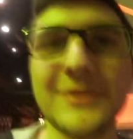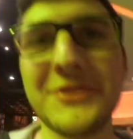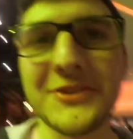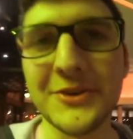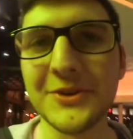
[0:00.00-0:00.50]

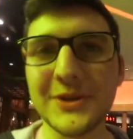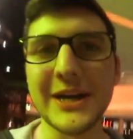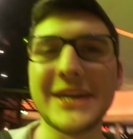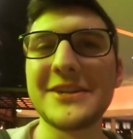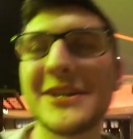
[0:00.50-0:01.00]
So
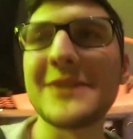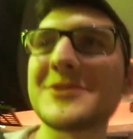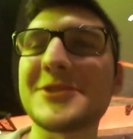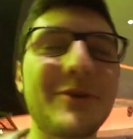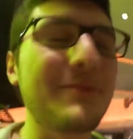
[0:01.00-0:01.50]
I ended up
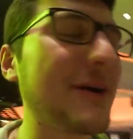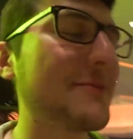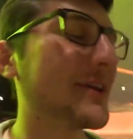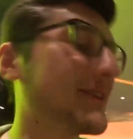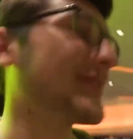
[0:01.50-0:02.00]
stone
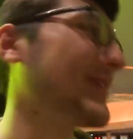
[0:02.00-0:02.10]
bubbling the